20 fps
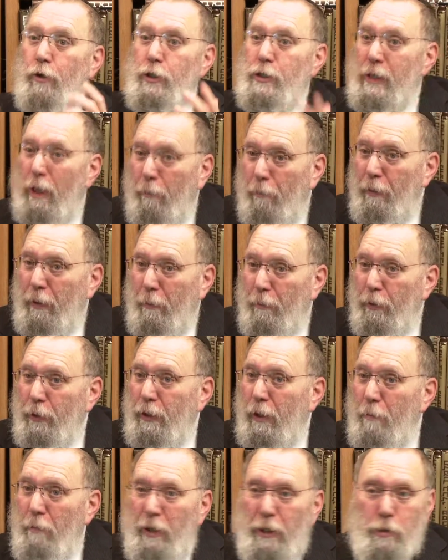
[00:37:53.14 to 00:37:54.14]
for some people,
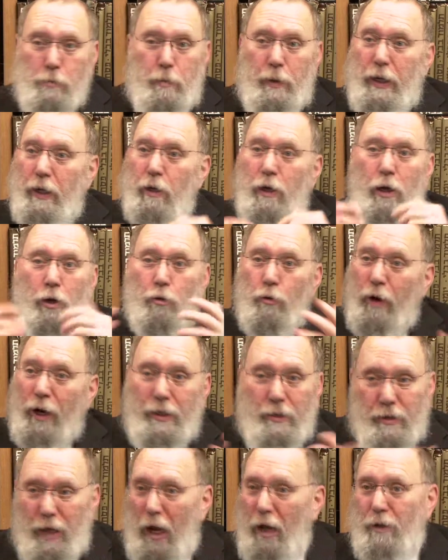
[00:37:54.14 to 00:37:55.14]
that means being a
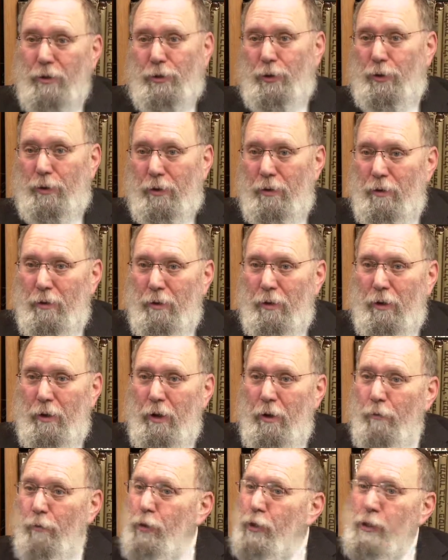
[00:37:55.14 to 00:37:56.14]
great doctor.
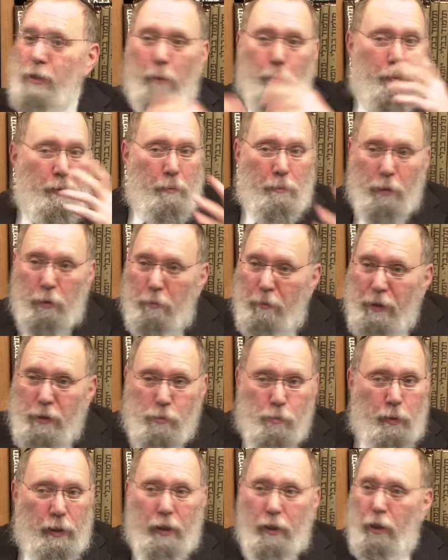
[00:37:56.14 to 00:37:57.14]
For some people, it
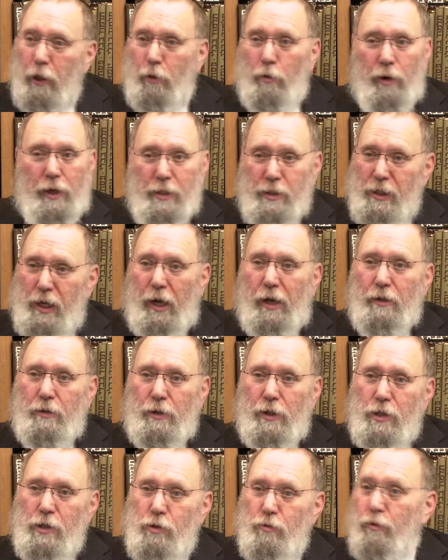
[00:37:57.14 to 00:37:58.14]
means being a great
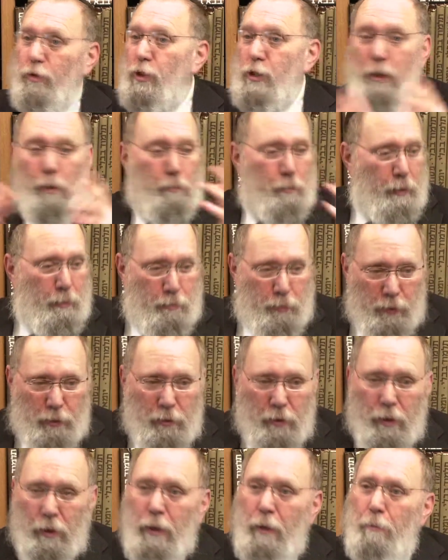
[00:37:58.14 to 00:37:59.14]
scientist. For some
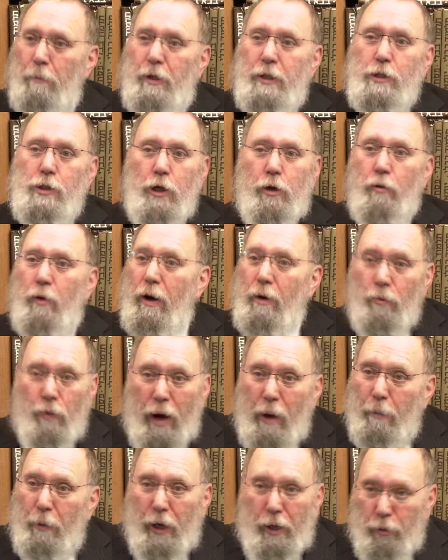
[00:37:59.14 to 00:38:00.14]
people, it means a great
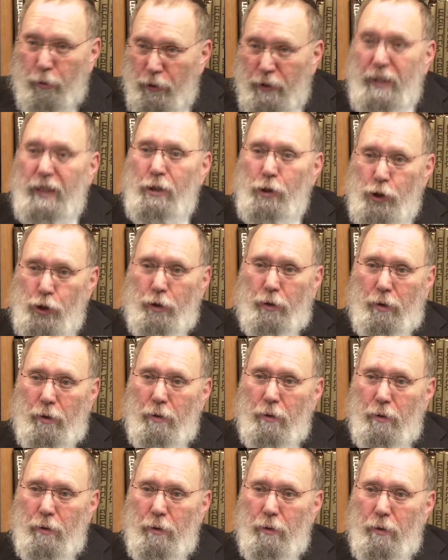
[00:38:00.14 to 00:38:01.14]
rabbi or teacher.
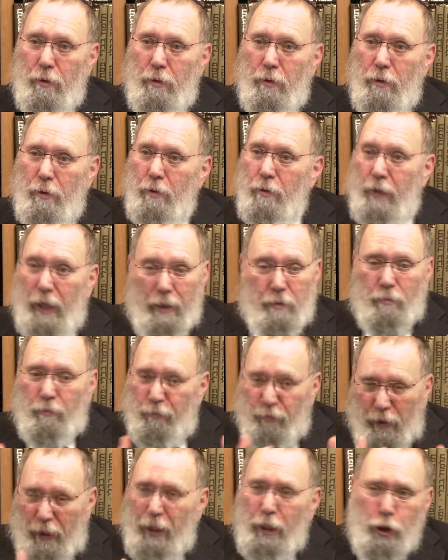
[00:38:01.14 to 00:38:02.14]
That
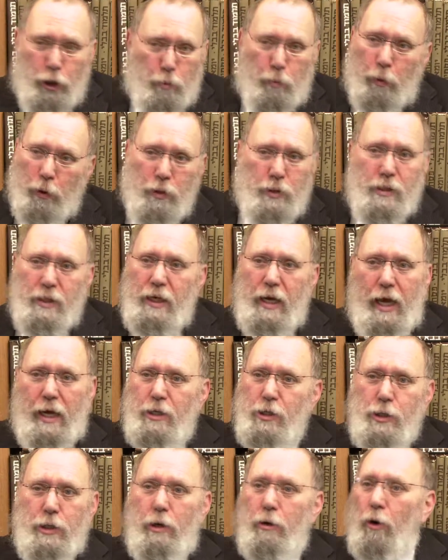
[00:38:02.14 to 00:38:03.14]
each person
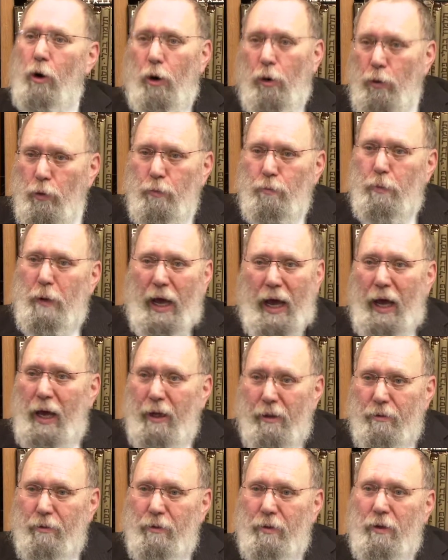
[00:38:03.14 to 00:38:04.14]
has their own
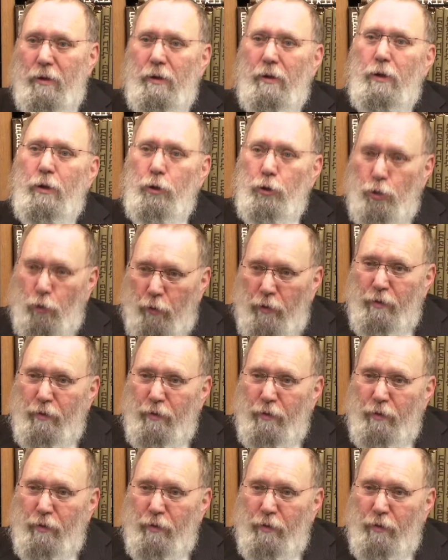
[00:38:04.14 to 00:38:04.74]
path to